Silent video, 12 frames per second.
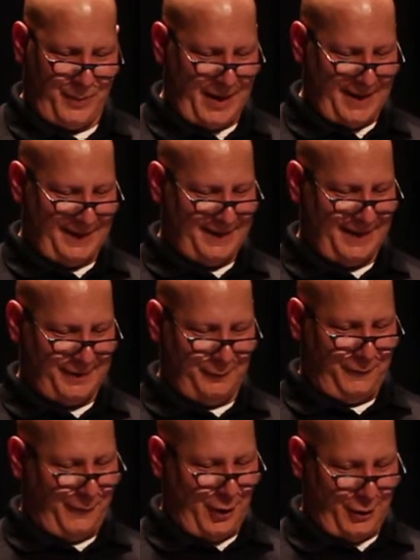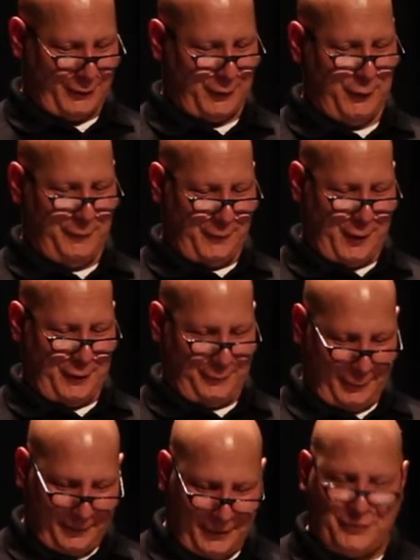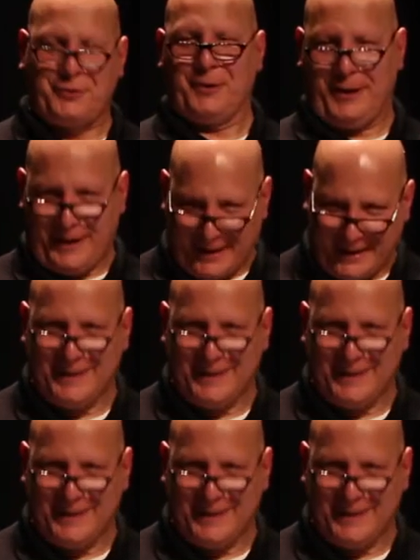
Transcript: peanut doesn't fall too far from the tree.